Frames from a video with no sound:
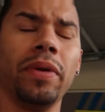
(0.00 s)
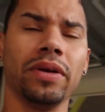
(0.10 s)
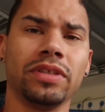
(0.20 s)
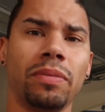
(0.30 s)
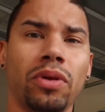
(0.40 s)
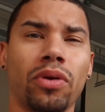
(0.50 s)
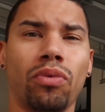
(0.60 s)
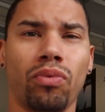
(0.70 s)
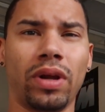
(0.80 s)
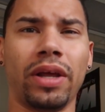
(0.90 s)
wheels that would look
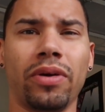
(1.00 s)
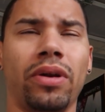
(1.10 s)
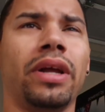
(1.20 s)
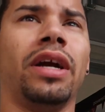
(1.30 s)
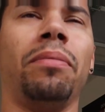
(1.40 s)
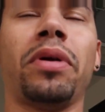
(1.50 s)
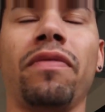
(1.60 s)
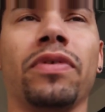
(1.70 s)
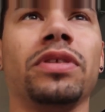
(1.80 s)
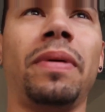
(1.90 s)
really good on here. I'm
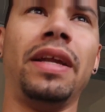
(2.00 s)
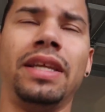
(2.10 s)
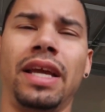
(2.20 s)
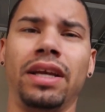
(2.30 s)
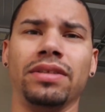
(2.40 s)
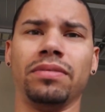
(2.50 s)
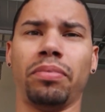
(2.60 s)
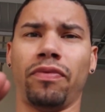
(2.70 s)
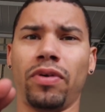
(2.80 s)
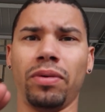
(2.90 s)
looking for some 18s,
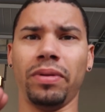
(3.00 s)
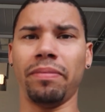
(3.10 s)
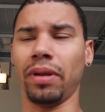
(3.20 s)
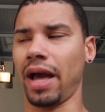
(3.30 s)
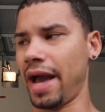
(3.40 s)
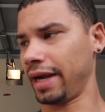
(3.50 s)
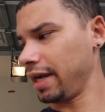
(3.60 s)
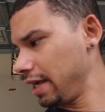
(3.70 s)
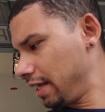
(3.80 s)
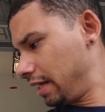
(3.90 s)
preferably black.